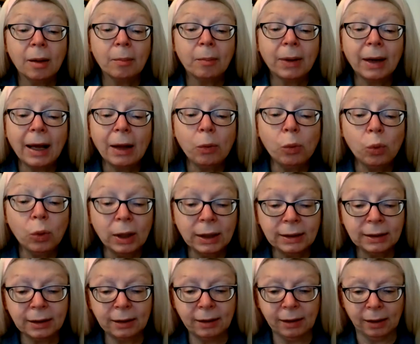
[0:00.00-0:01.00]
But I
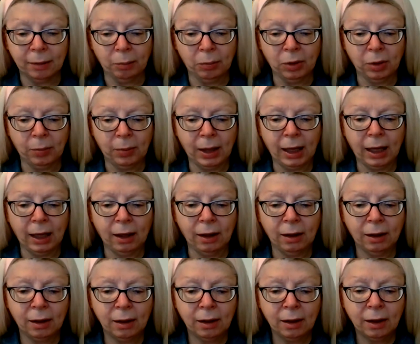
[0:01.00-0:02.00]
wanted him to be.
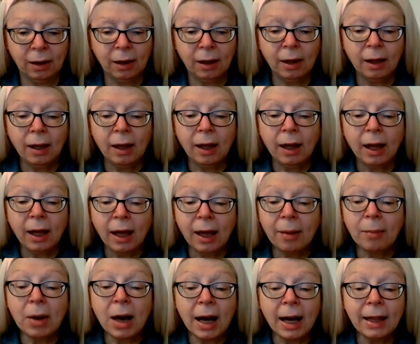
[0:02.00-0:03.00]

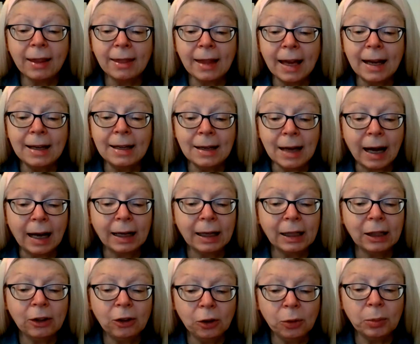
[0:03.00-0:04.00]
Am I then not a
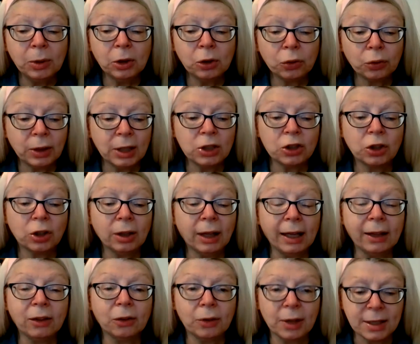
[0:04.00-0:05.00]
human creature
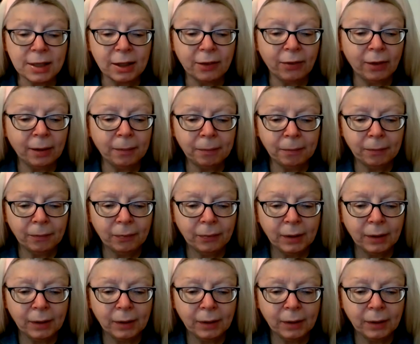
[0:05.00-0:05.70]
like the rest of them?